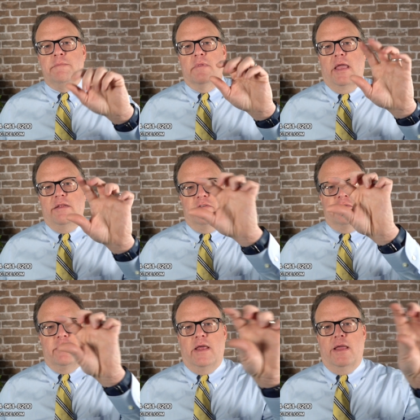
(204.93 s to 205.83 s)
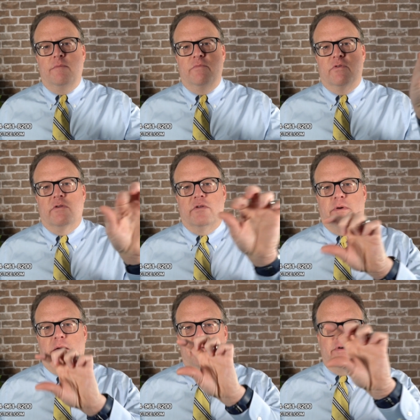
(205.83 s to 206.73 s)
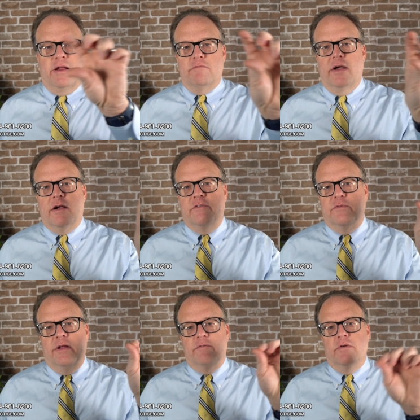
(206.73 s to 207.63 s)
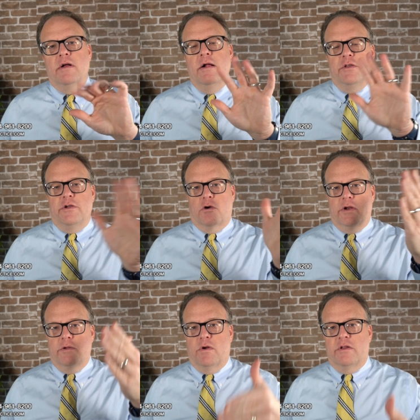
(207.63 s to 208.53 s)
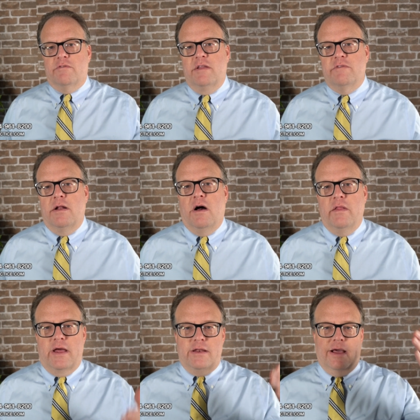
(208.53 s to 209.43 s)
agency names or Department of Vital Records or whatever, you're going to want to translate all that.